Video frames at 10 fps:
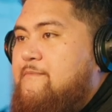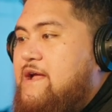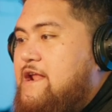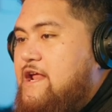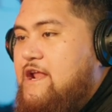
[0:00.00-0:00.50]

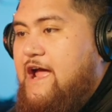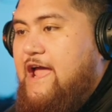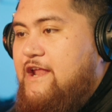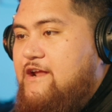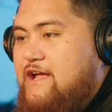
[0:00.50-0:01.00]
And then I
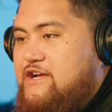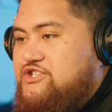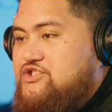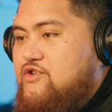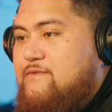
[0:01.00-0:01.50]
added like a
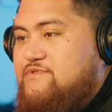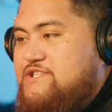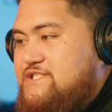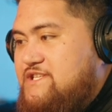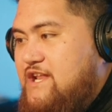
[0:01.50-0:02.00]
strum
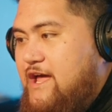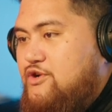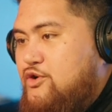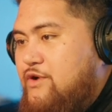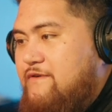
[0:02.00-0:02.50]
just to like
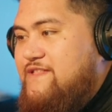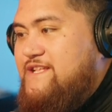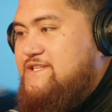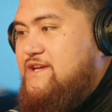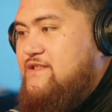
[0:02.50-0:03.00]
glue everything
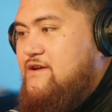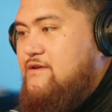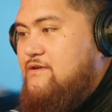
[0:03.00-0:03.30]
together.